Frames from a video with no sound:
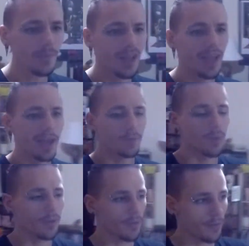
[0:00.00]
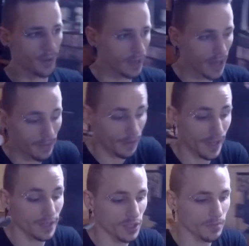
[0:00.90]
and with everything
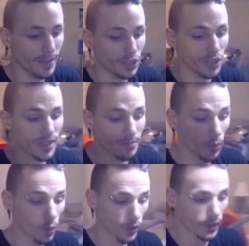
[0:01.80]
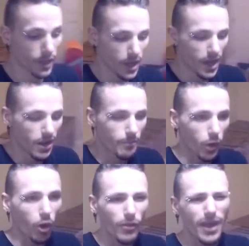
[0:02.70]
I just mentioned and more,
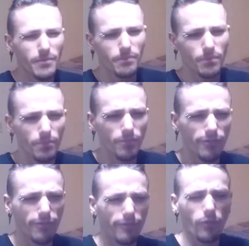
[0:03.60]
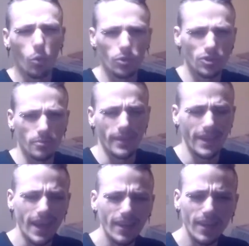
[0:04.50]
all that forged me. It
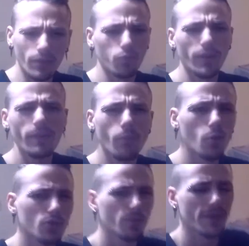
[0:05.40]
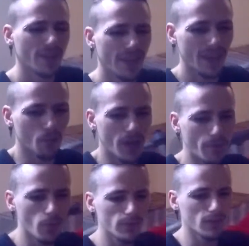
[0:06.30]
kind of remolded me. When I
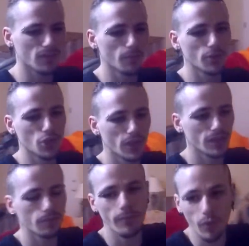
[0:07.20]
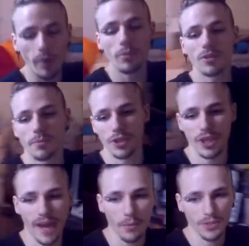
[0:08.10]
moved out to Michigan, before I went to
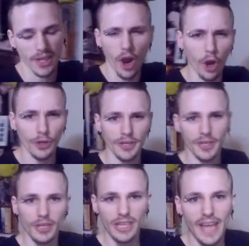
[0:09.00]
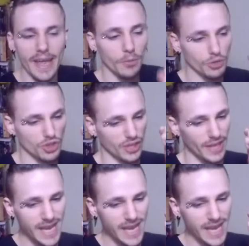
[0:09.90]
Michigan, I was hardened clay. I was just